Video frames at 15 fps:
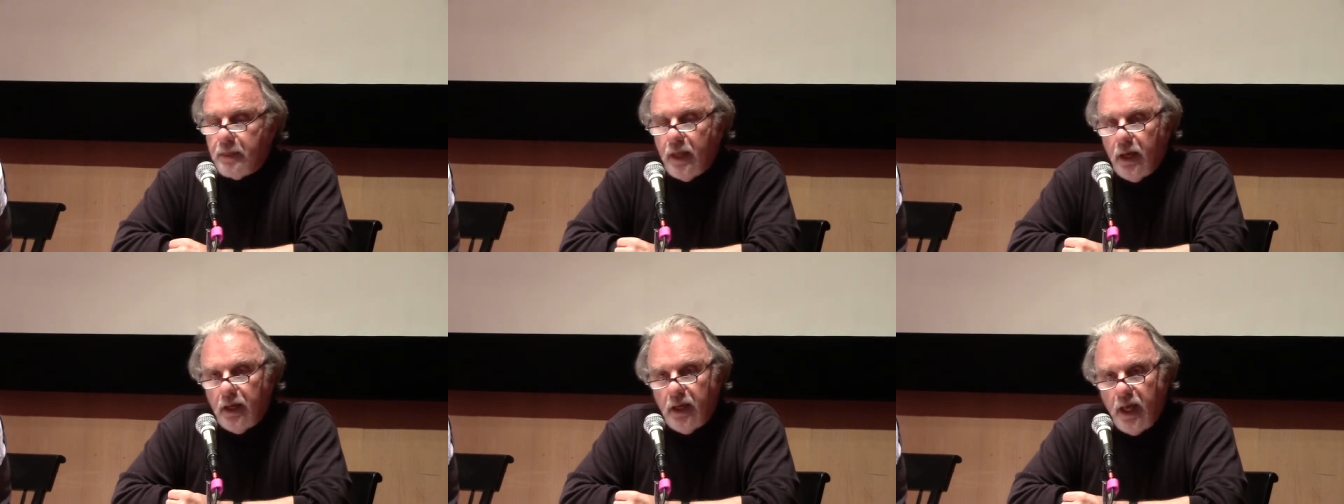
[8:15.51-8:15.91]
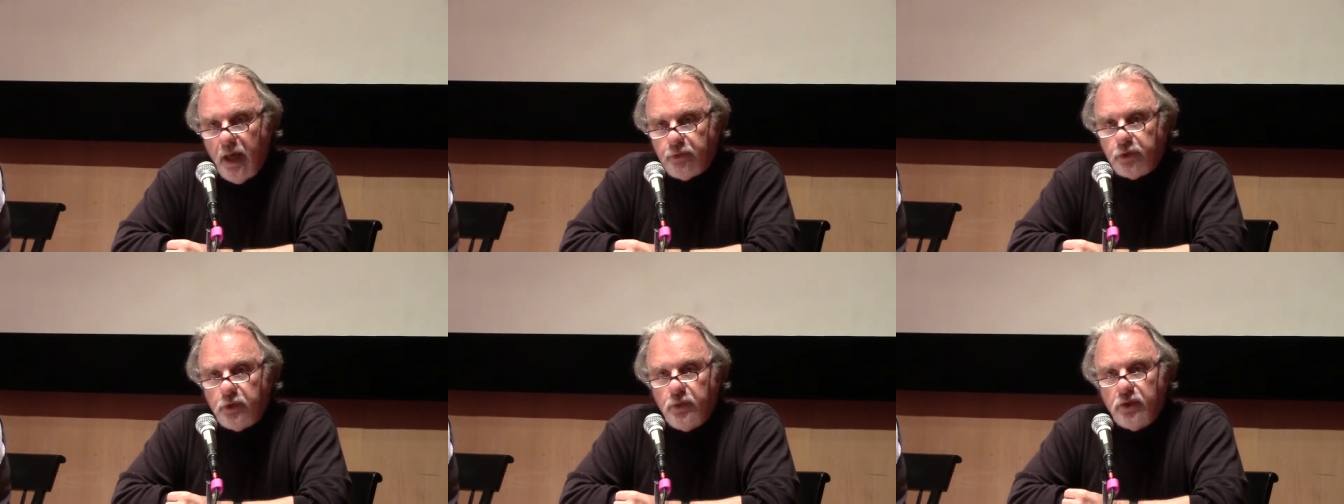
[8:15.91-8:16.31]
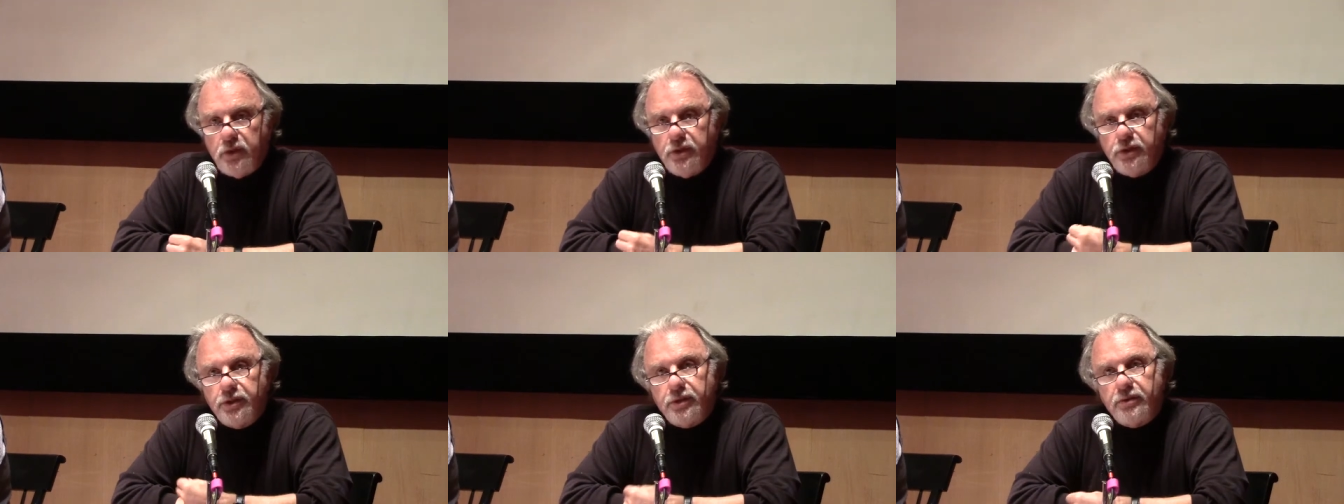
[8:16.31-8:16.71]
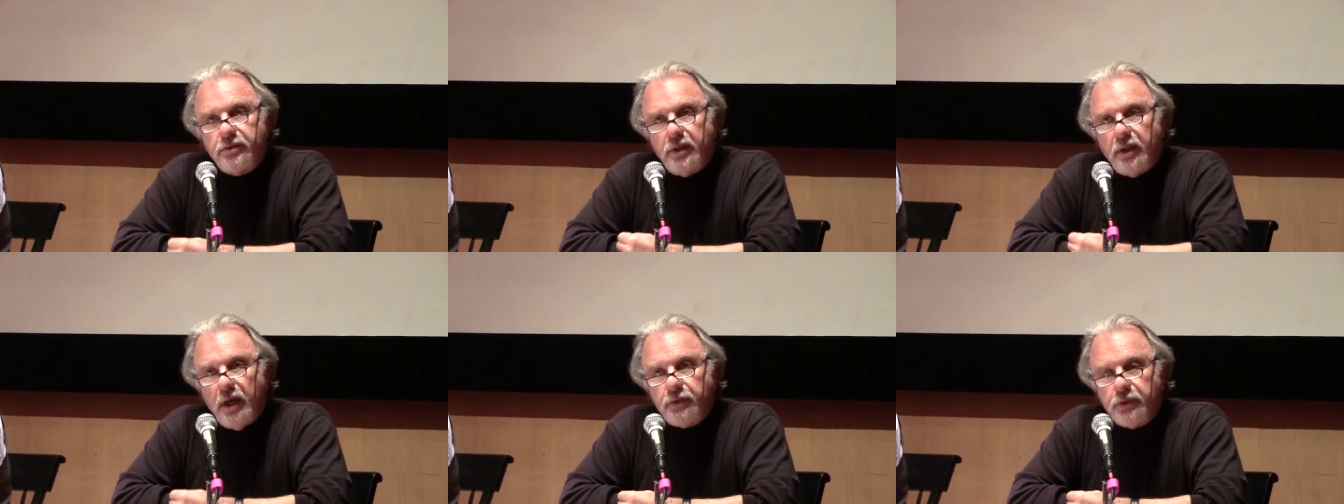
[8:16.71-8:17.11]
Uh,
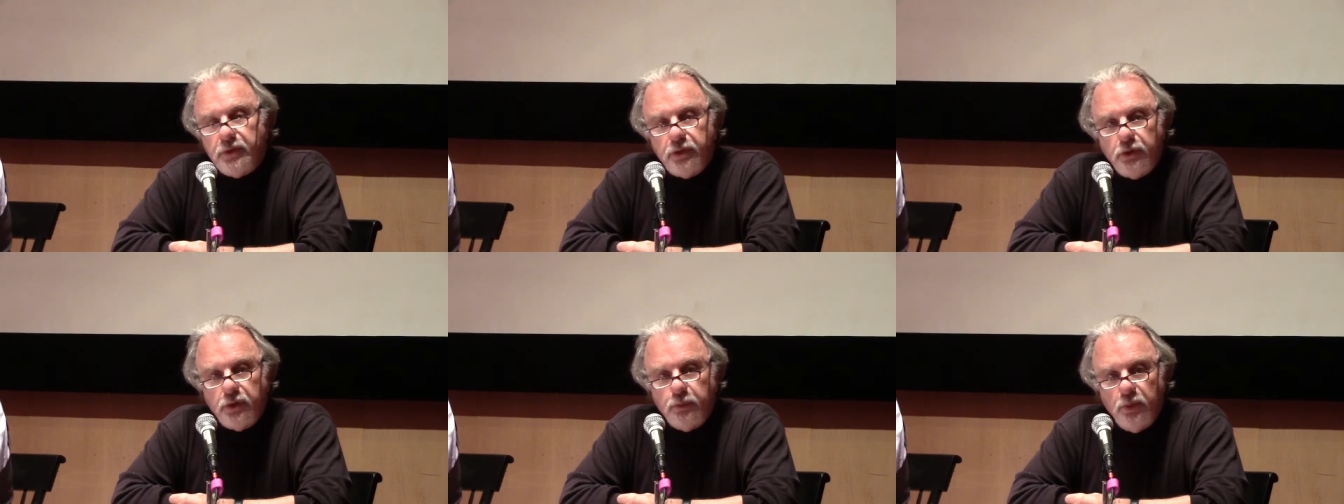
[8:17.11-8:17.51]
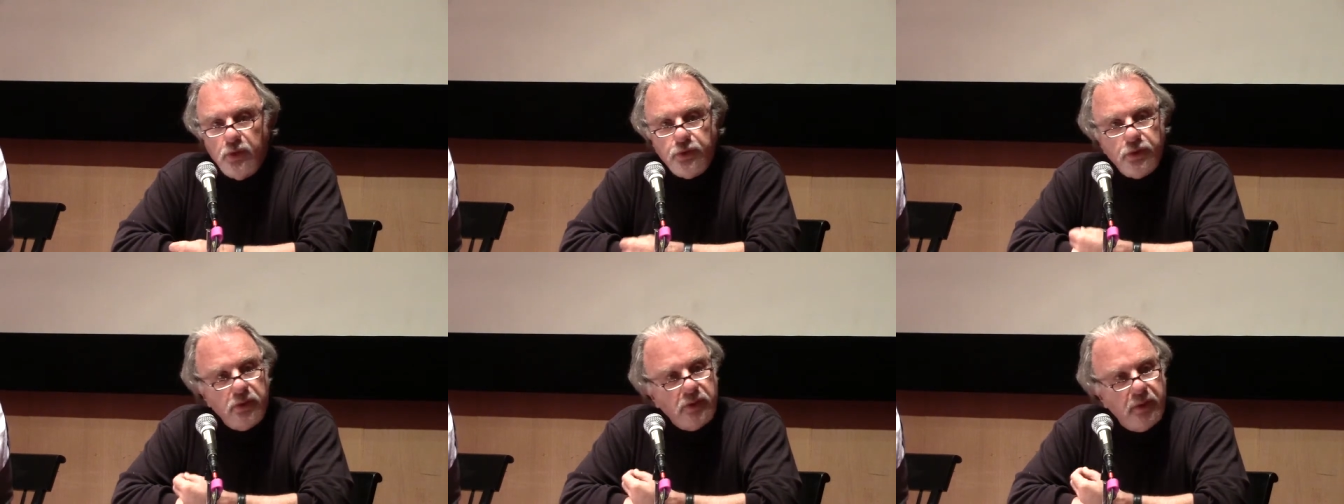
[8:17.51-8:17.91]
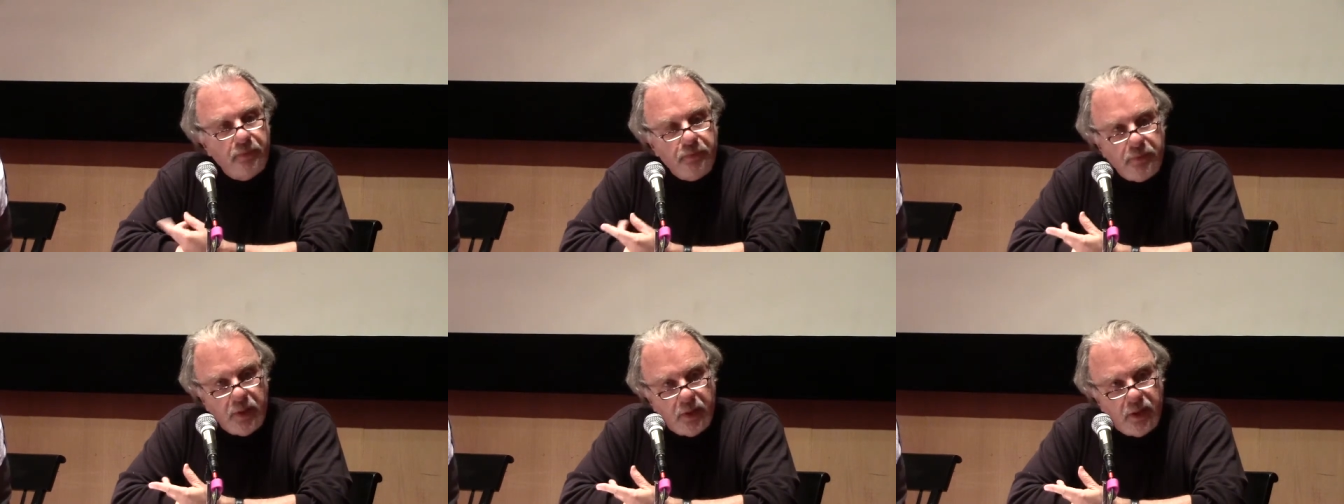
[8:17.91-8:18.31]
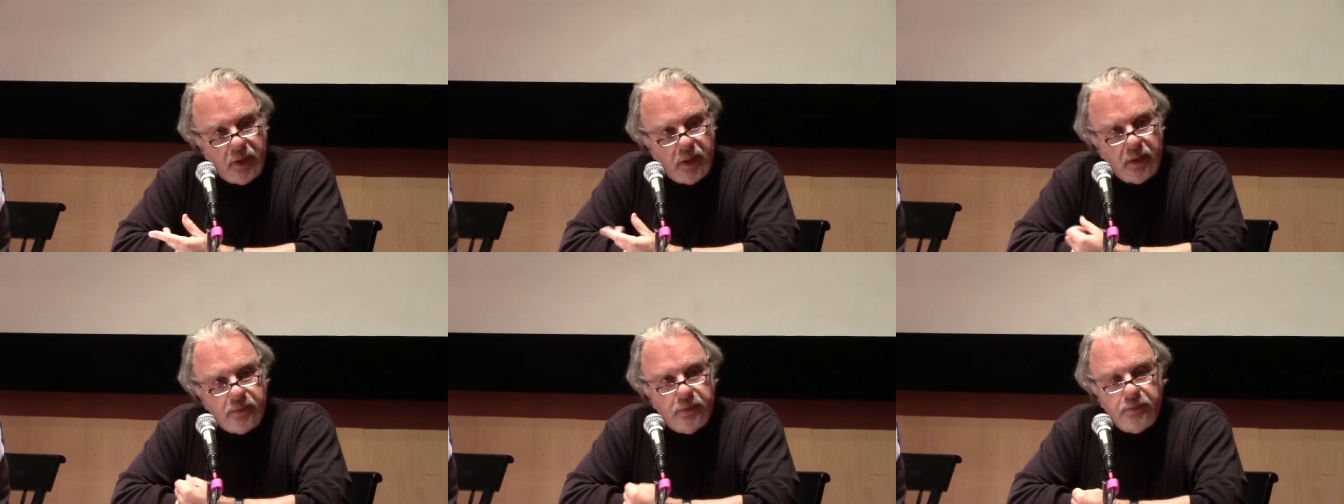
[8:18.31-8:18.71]
afterwards, after it took Mosul,
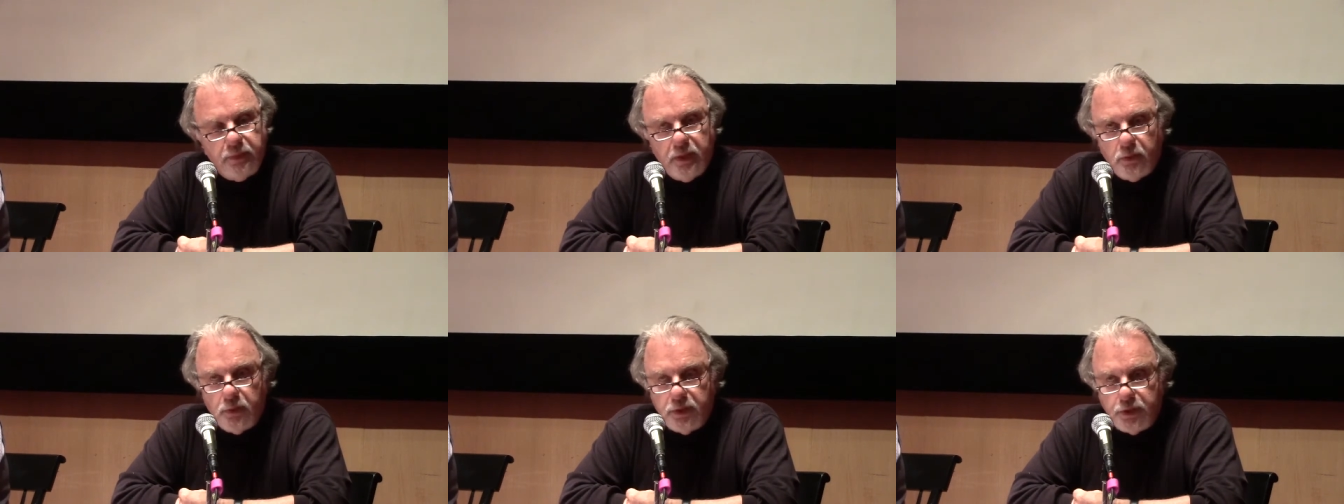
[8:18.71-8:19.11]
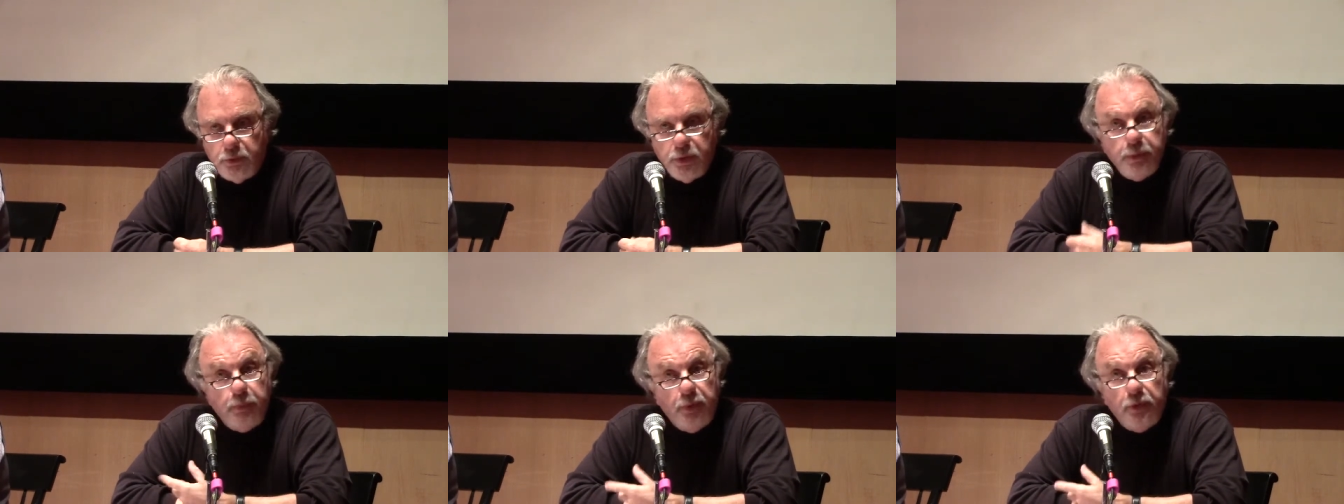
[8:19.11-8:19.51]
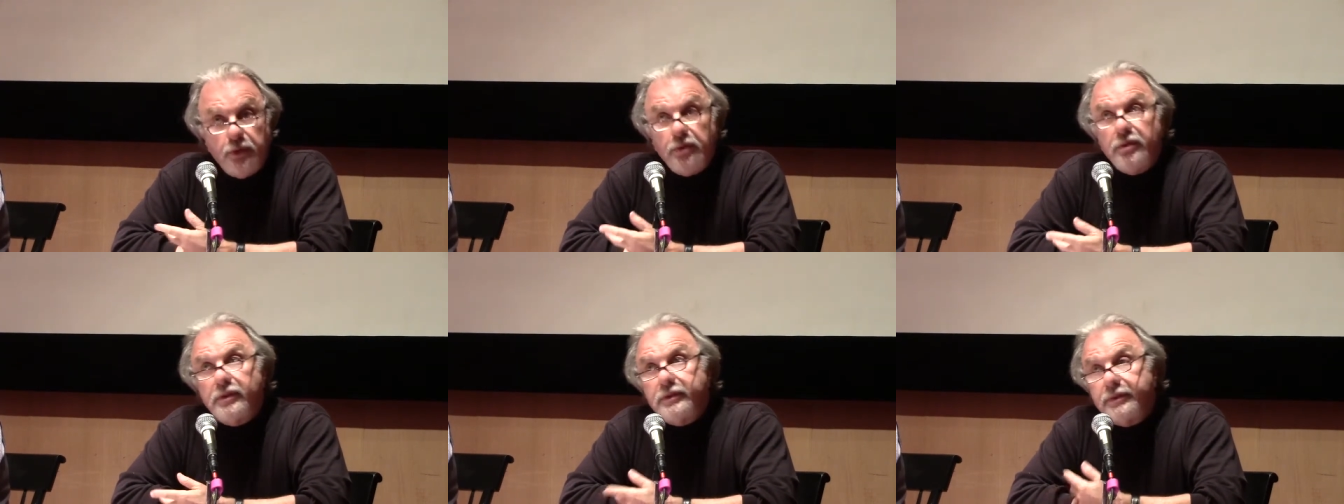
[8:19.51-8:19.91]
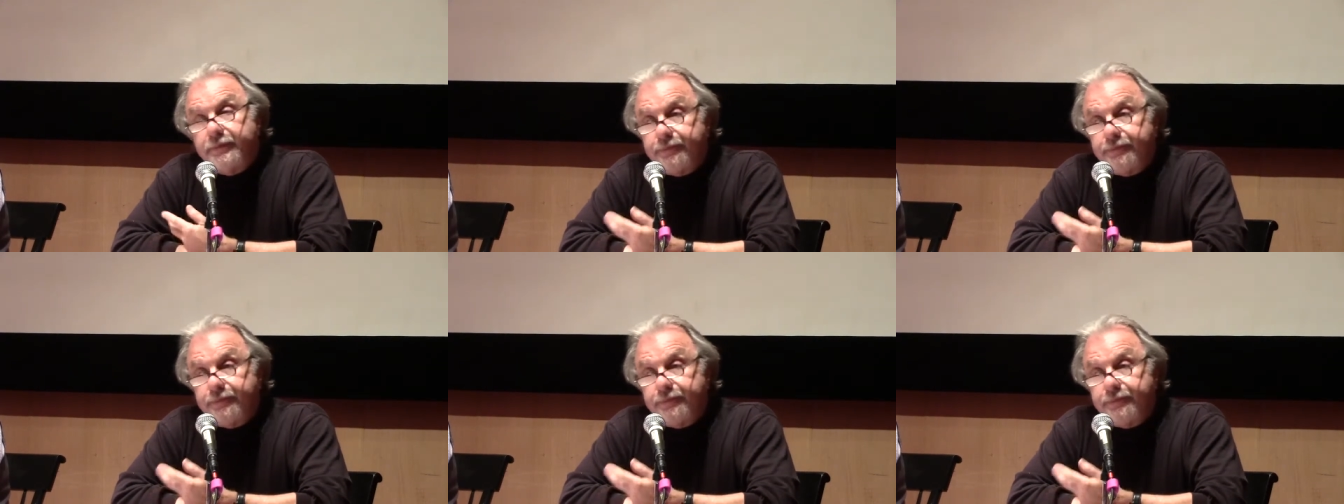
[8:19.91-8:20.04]
uh, there was a report,